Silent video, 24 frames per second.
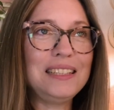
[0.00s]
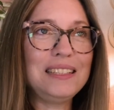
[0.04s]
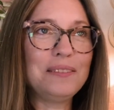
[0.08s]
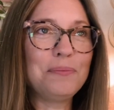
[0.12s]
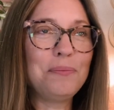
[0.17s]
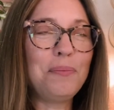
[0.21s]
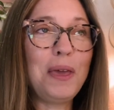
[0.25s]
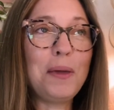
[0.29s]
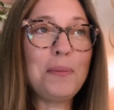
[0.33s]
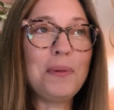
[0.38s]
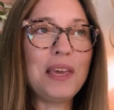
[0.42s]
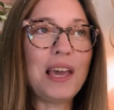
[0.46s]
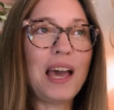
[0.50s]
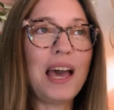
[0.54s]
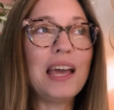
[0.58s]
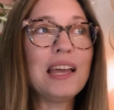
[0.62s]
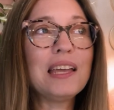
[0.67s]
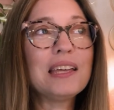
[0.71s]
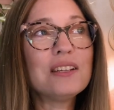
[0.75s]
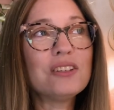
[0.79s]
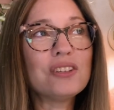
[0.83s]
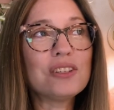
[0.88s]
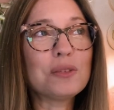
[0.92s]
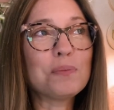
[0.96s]
maybe I
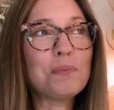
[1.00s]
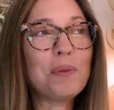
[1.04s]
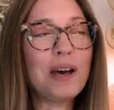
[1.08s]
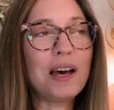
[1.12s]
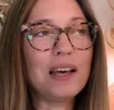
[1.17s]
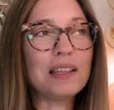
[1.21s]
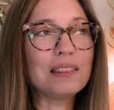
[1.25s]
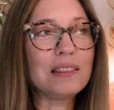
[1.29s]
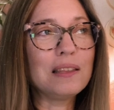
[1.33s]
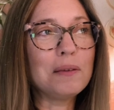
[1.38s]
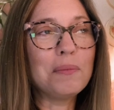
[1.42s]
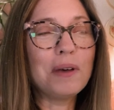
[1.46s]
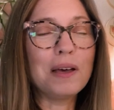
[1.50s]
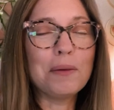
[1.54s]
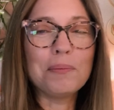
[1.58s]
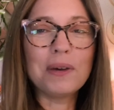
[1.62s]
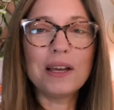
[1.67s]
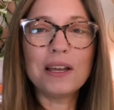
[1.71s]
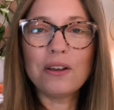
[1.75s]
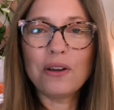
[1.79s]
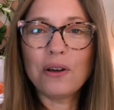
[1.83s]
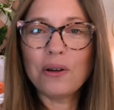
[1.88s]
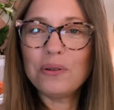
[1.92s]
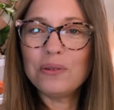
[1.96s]
can just pot them on
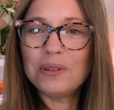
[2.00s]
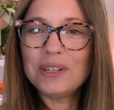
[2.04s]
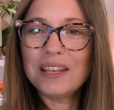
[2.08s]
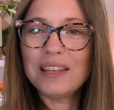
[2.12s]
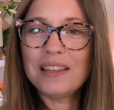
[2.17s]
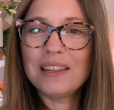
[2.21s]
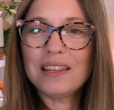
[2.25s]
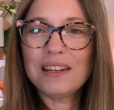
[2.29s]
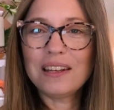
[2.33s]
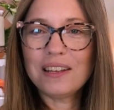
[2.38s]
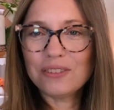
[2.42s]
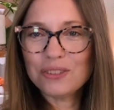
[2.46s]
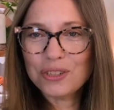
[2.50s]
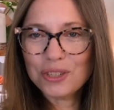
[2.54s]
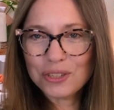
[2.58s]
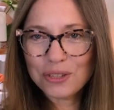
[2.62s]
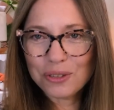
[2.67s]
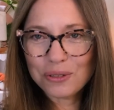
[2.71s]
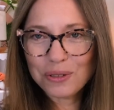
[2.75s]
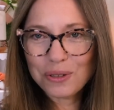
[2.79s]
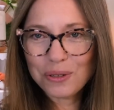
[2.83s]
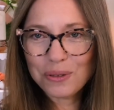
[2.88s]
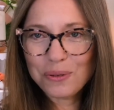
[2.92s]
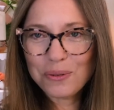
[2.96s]
my own, and then I'll
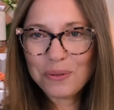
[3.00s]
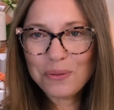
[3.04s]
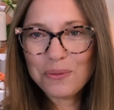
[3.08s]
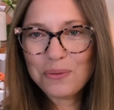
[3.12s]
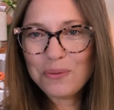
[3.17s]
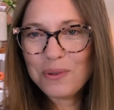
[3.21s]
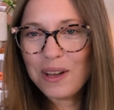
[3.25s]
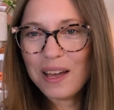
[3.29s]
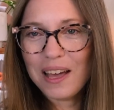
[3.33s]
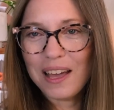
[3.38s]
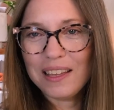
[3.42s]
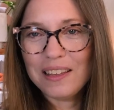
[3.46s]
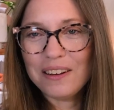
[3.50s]
show you,